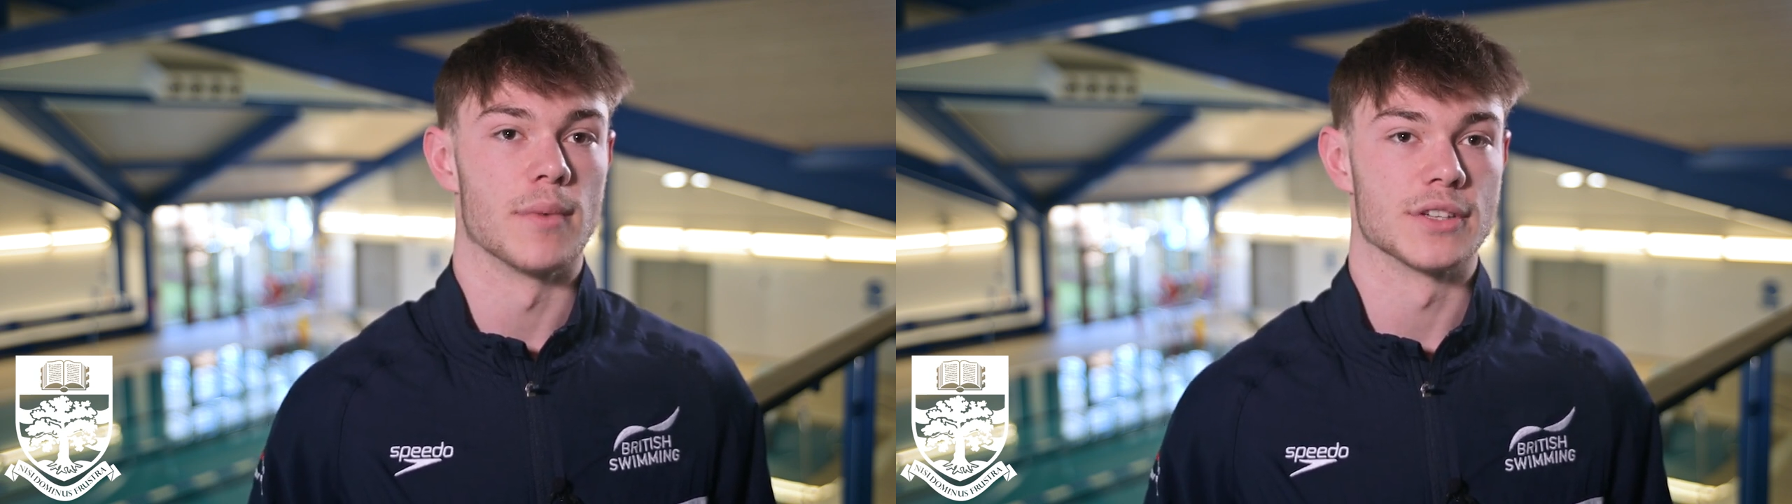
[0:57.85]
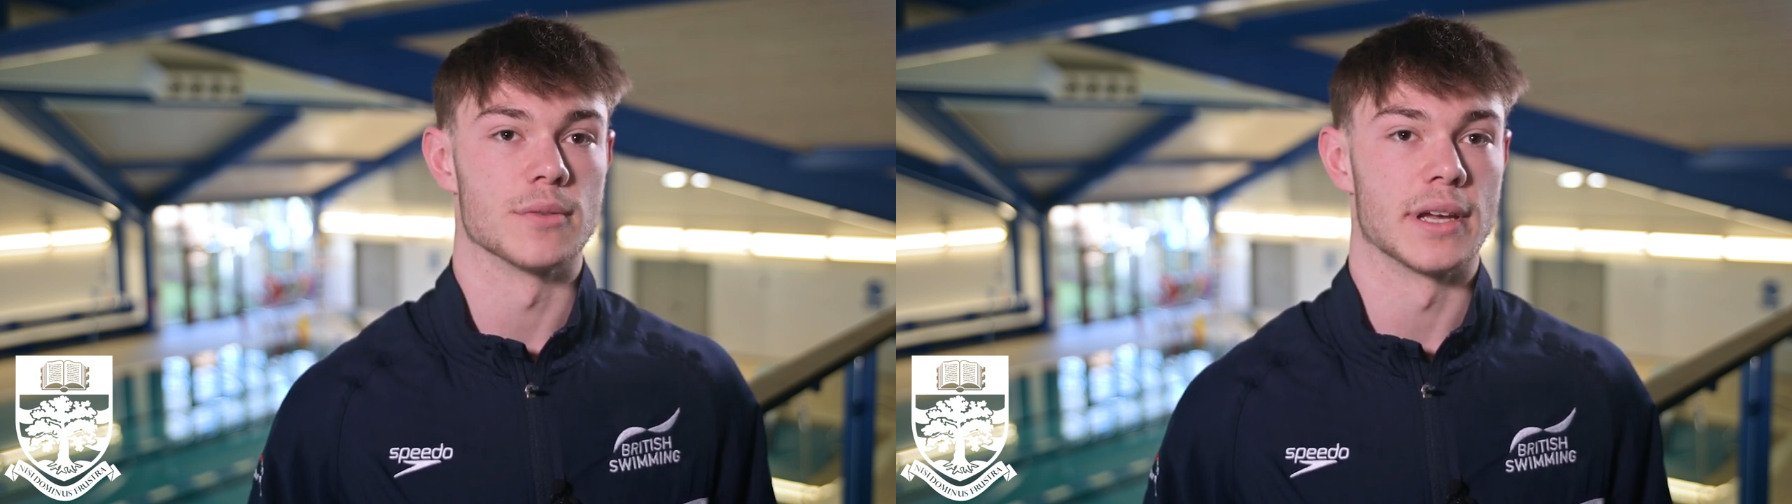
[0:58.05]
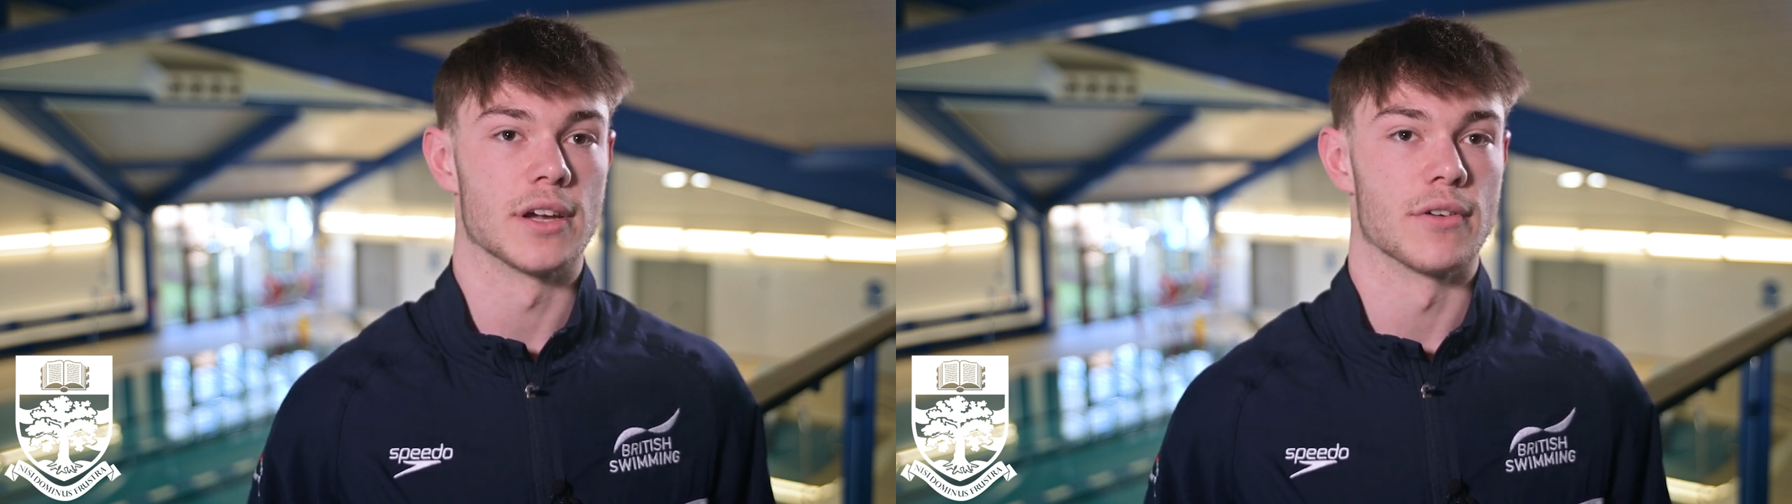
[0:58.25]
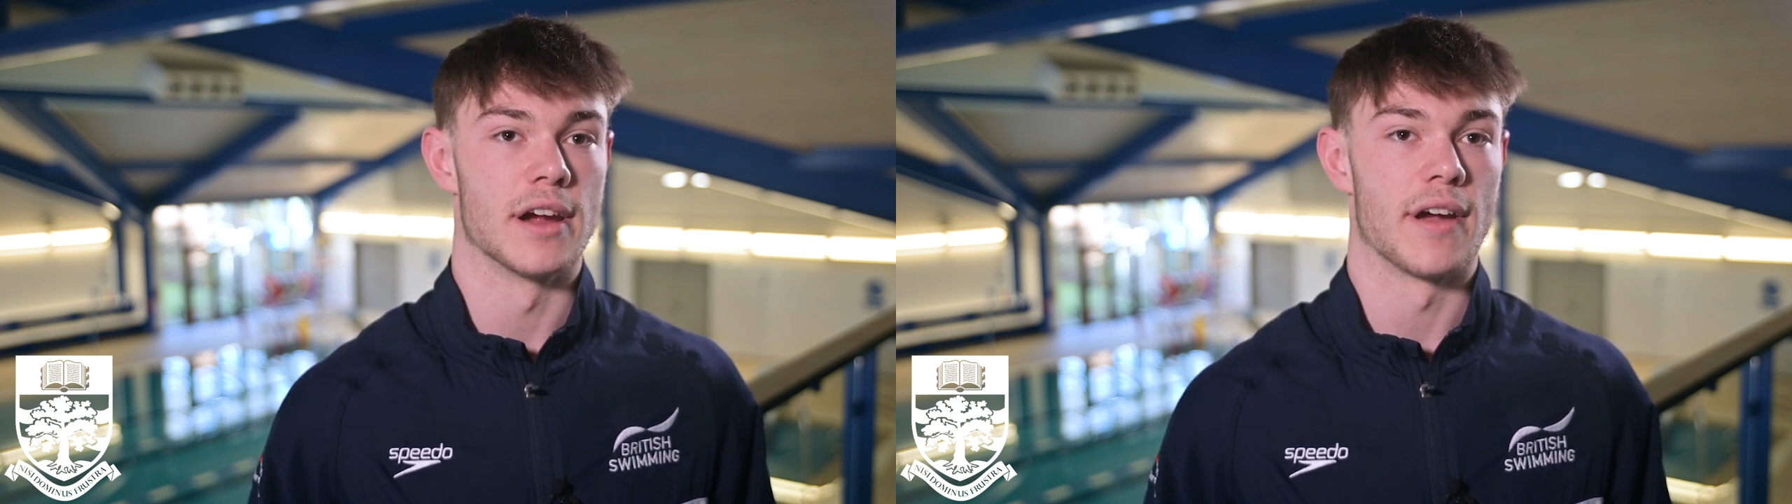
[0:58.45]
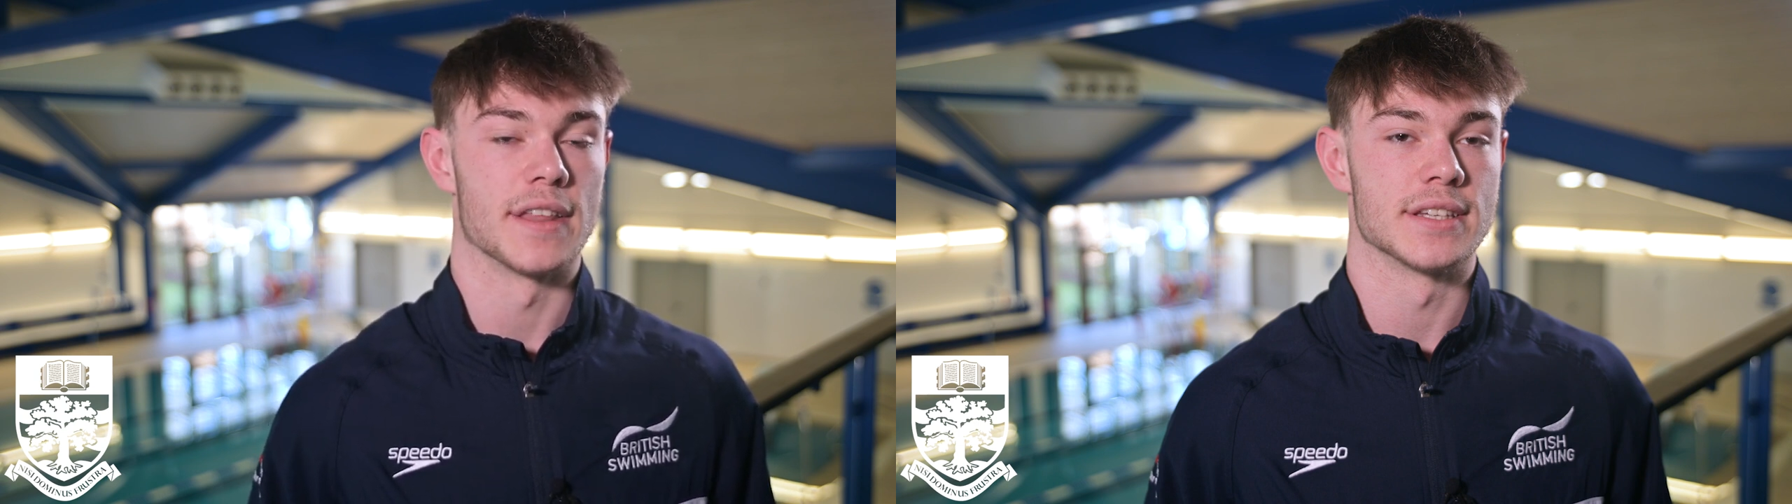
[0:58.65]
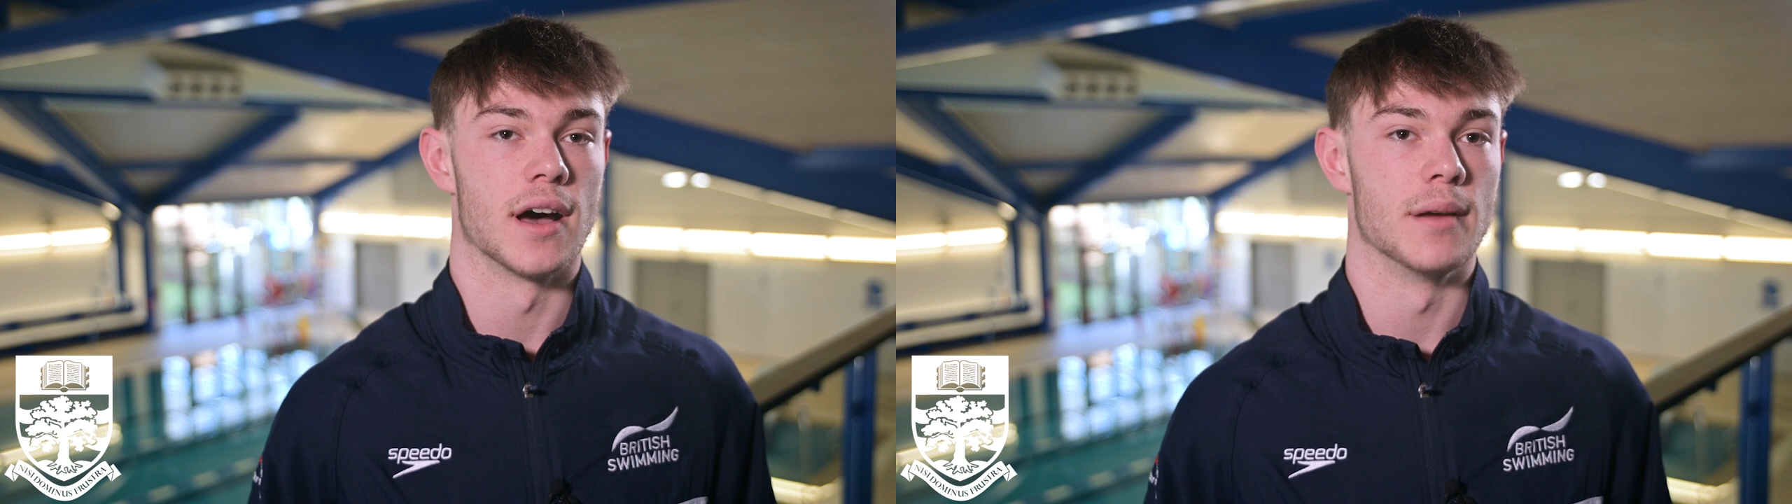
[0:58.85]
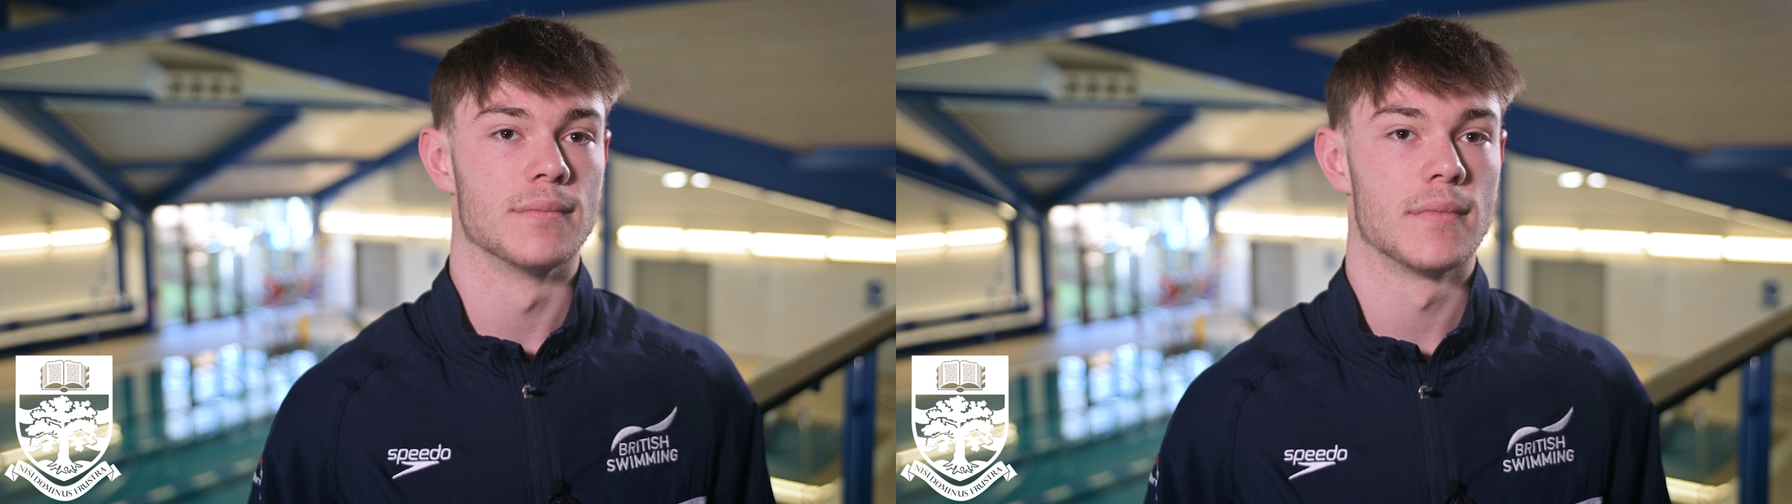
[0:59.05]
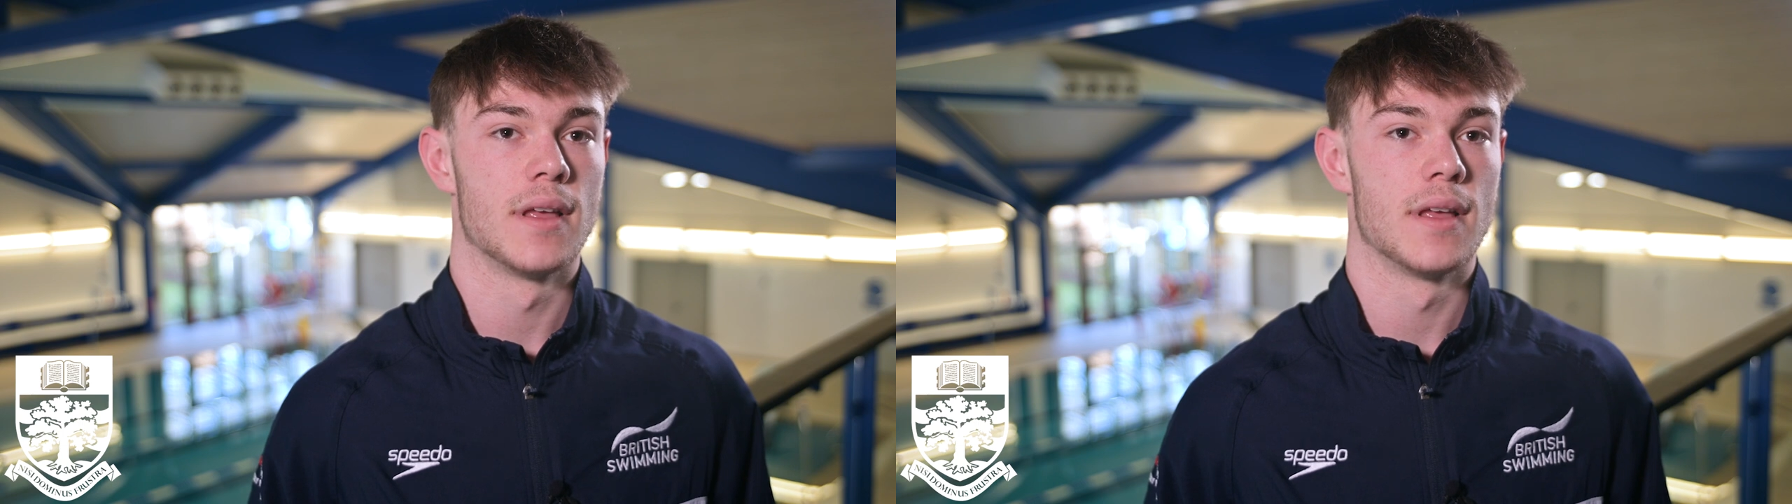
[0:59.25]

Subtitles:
my swimming career at the time.